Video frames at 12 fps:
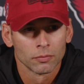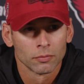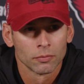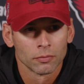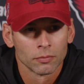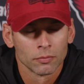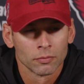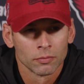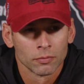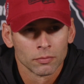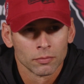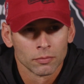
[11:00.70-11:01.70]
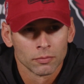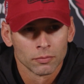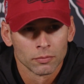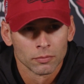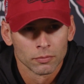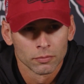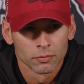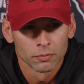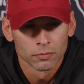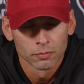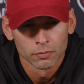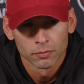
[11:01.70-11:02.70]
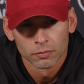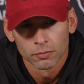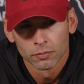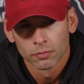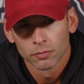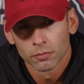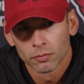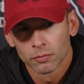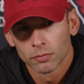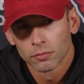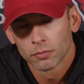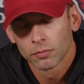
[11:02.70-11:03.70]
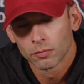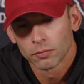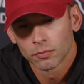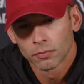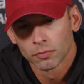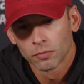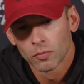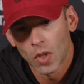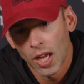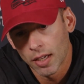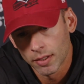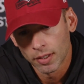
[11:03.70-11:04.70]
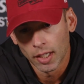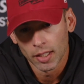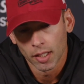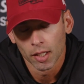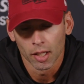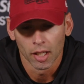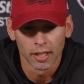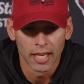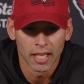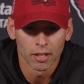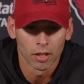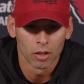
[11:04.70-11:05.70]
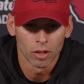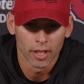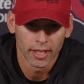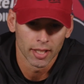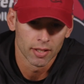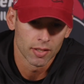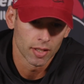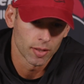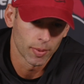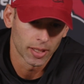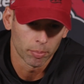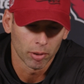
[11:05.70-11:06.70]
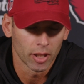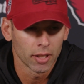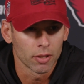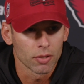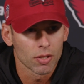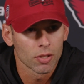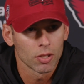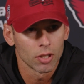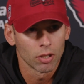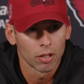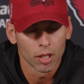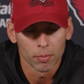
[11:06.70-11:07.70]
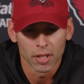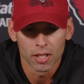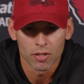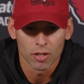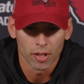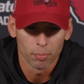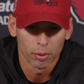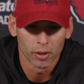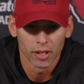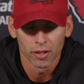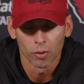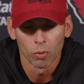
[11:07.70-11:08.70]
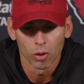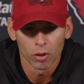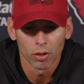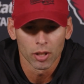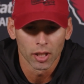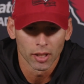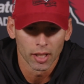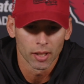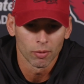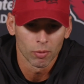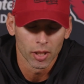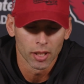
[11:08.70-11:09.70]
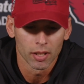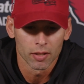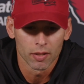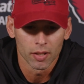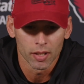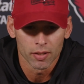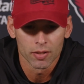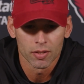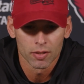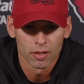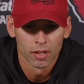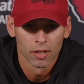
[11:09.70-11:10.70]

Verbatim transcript: doing that, do you feel has has helped that confidence of a team? Yeah. I, uh, again, though, like it's it's about the players. You know what I mean? So they put in the work, and then when it it's,